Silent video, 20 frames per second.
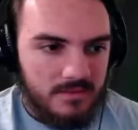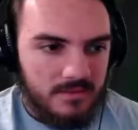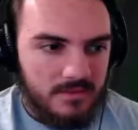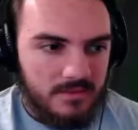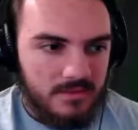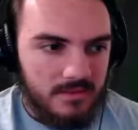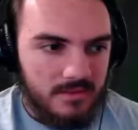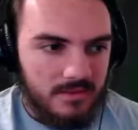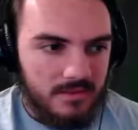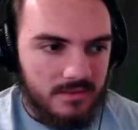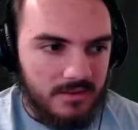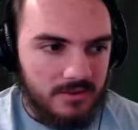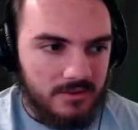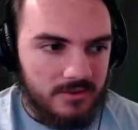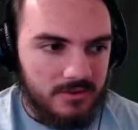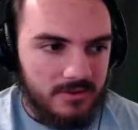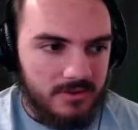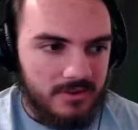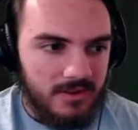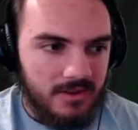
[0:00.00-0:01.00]
Now they
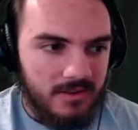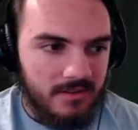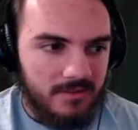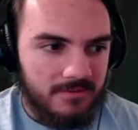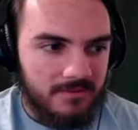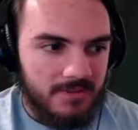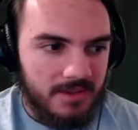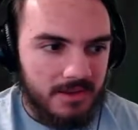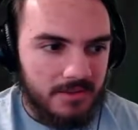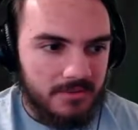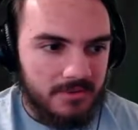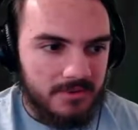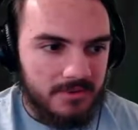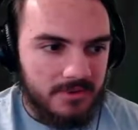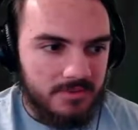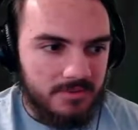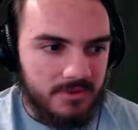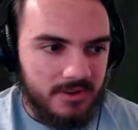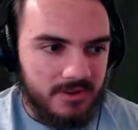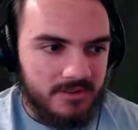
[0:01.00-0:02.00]
should have, yeah,
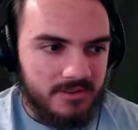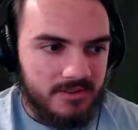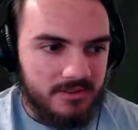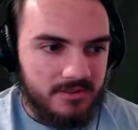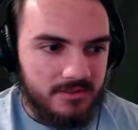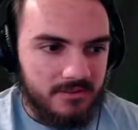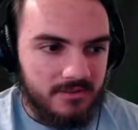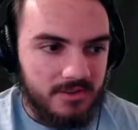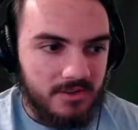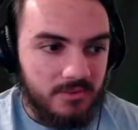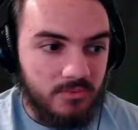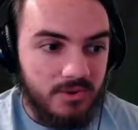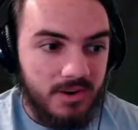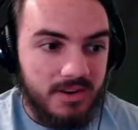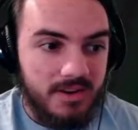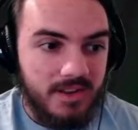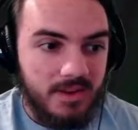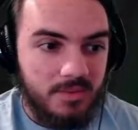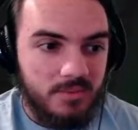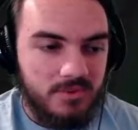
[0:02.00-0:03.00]
reduced prices. Only
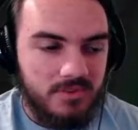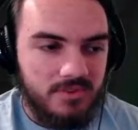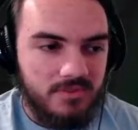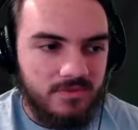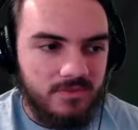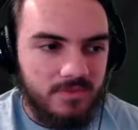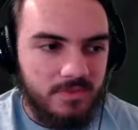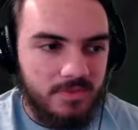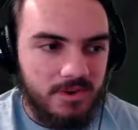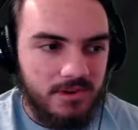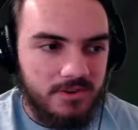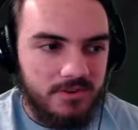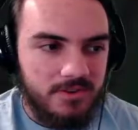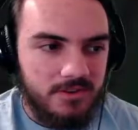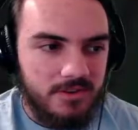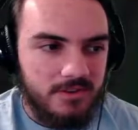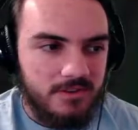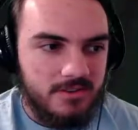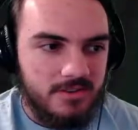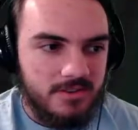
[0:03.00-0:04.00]
1 emerald for a pair of
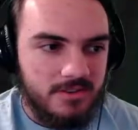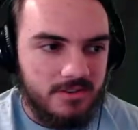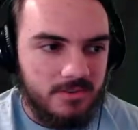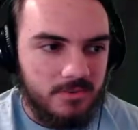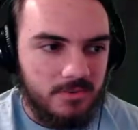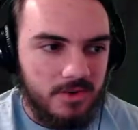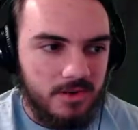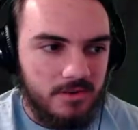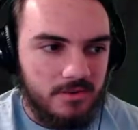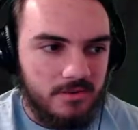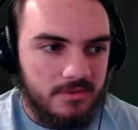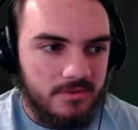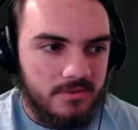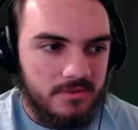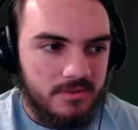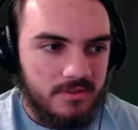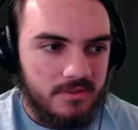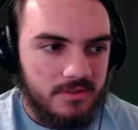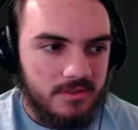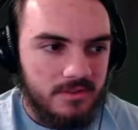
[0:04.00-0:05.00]
shears and 12
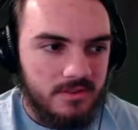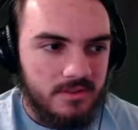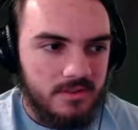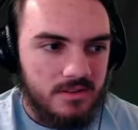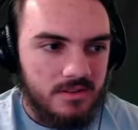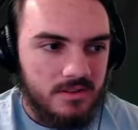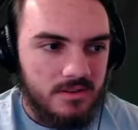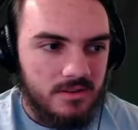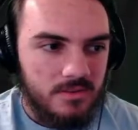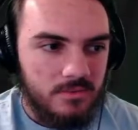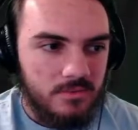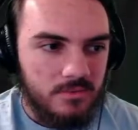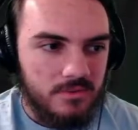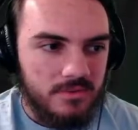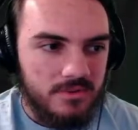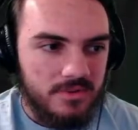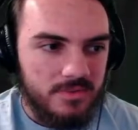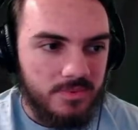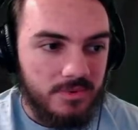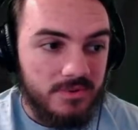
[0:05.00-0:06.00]
wool
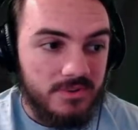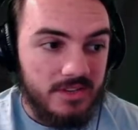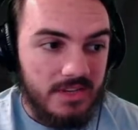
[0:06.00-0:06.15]
as opposed to